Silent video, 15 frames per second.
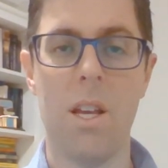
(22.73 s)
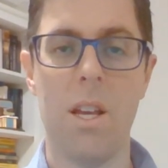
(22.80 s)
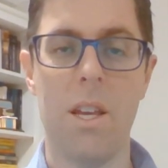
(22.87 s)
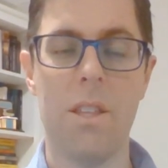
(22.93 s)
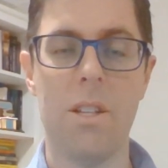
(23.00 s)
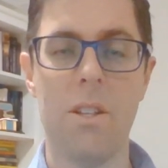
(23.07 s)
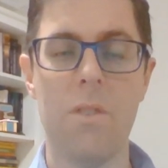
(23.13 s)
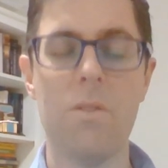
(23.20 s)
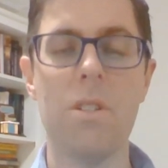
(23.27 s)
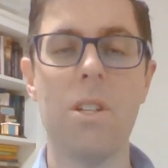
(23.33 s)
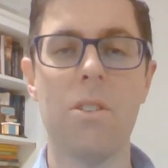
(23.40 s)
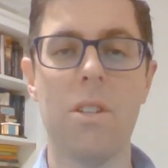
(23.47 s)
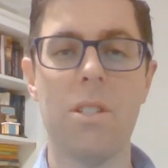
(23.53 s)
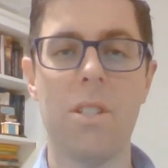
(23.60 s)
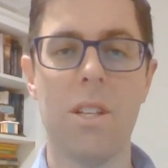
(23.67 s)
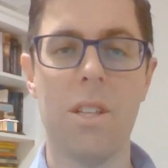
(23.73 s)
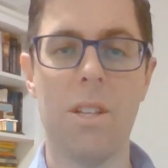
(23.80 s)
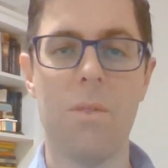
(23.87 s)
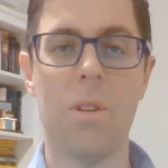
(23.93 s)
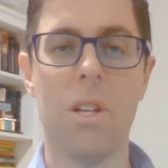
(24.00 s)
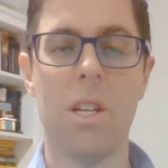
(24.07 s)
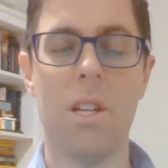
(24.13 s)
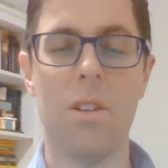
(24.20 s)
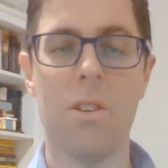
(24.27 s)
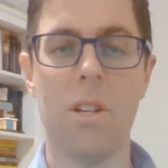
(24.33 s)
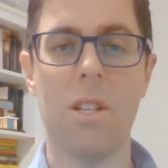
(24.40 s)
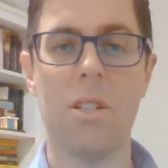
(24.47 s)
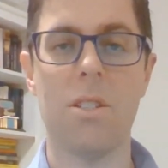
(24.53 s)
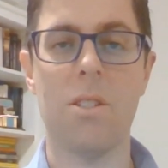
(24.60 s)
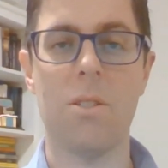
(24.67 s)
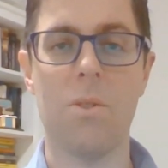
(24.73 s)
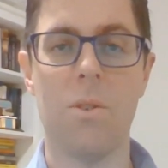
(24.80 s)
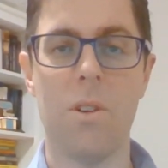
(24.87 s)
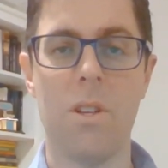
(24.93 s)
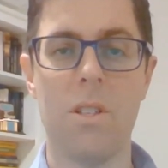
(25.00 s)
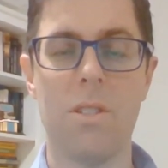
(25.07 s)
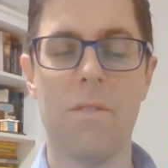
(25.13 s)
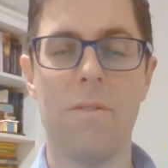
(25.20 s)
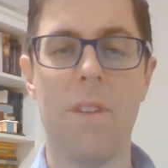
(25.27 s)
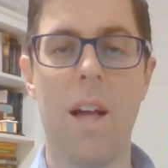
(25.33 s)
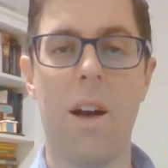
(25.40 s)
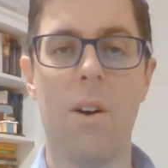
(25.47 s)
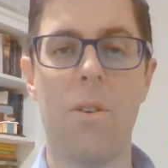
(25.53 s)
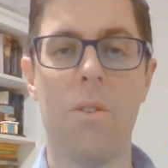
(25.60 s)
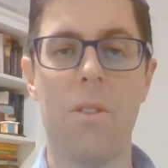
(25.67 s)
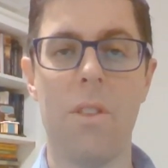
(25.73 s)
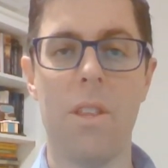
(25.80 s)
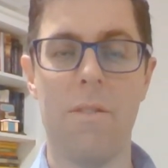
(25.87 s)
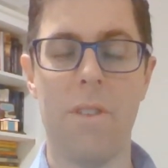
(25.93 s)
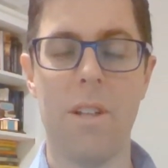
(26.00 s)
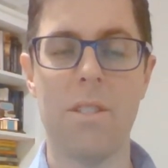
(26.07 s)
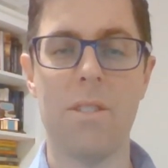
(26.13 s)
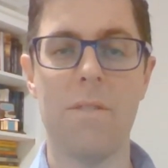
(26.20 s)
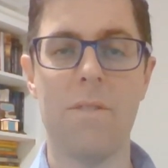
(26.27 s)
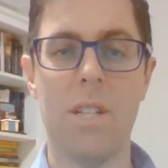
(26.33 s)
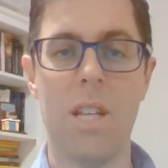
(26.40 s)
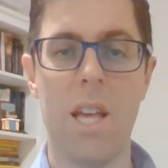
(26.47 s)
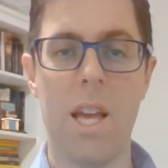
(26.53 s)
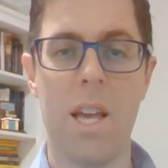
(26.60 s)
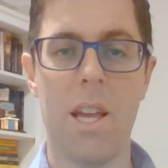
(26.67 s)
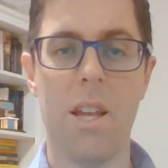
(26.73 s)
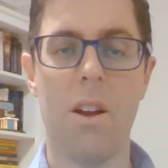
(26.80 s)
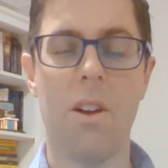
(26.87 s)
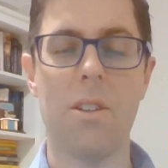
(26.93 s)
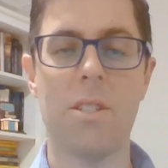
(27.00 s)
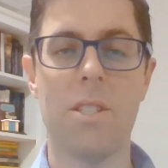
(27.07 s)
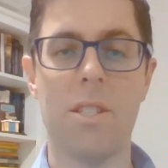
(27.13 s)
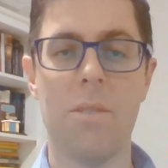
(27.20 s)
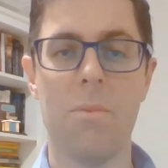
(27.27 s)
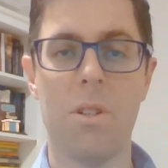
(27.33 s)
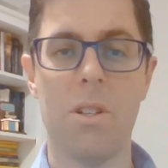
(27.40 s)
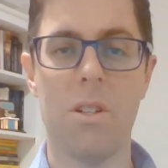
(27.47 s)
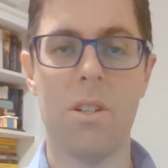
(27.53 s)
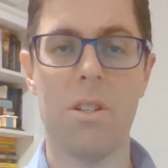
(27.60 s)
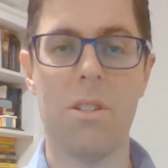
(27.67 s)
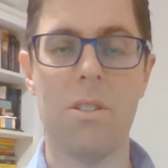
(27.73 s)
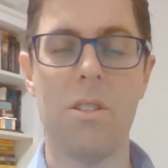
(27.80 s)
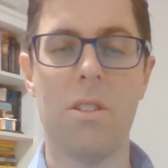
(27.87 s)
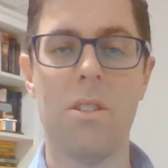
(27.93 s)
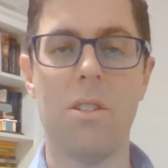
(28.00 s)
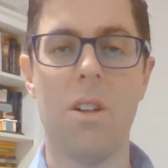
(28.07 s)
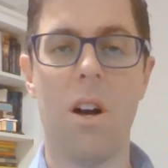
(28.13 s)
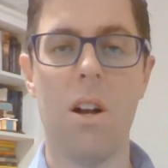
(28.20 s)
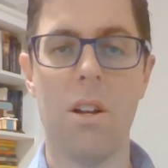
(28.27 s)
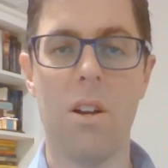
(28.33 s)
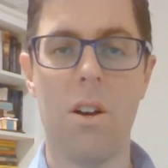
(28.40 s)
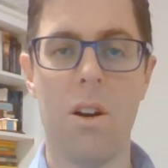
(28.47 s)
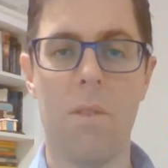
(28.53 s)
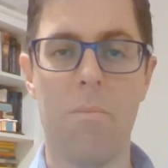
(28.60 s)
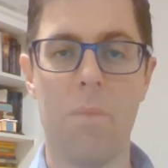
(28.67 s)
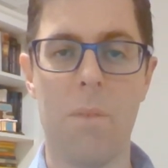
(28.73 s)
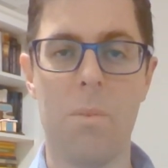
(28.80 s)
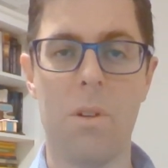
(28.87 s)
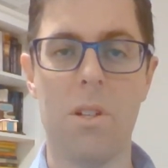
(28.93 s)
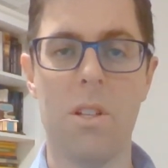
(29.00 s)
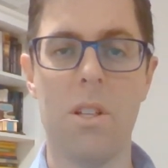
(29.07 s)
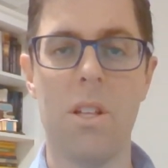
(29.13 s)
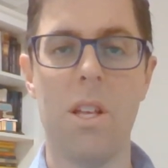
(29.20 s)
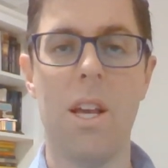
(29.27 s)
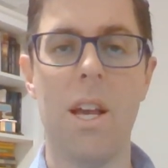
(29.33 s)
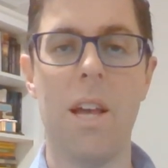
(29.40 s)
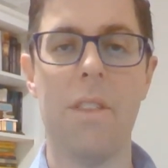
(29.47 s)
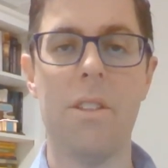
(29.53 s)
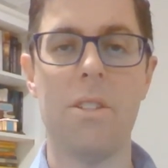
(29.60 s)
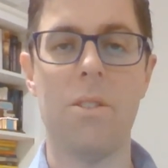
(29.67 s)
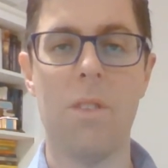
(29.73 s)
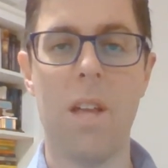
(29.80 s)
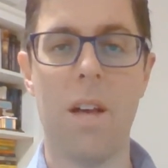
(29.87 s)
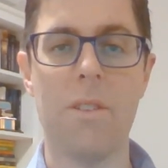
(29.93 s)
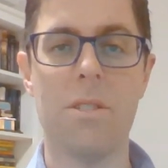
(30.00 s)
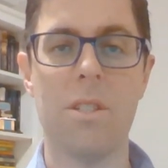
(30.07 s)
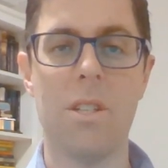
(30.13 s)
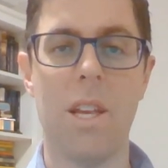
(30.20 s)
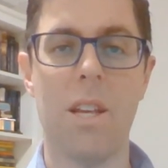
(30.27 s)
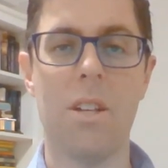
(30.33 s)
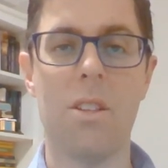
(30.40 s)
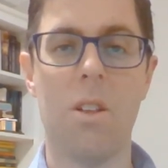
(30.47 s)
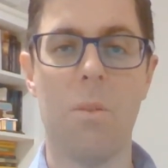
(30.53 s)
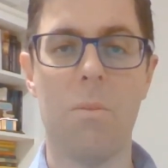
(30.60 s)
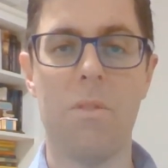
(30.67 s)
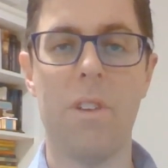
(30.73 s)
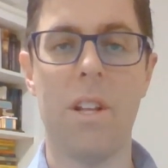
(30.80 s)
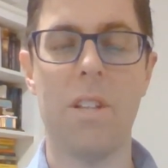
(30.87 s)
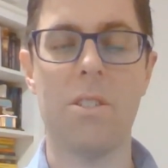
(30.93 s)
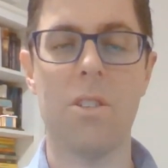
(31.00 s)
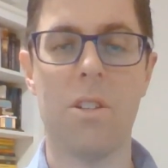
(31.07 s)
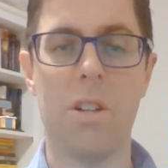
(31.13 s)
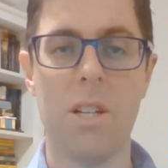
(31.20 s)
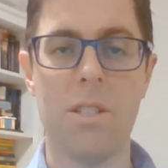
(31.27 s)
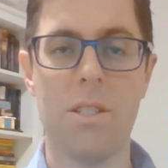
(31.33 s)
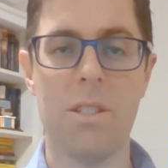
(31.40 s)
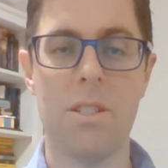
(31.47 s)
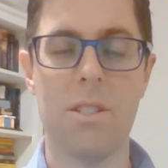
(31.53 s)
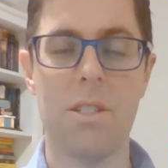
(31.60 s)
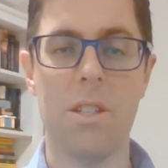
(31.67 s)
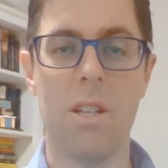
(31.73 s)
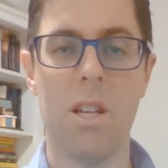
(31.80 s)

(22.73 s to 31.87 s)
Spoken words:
In the news increasingly we're hearing stories of how the events of today are similar to the dot-com bubble and the 2008 global financial crisis.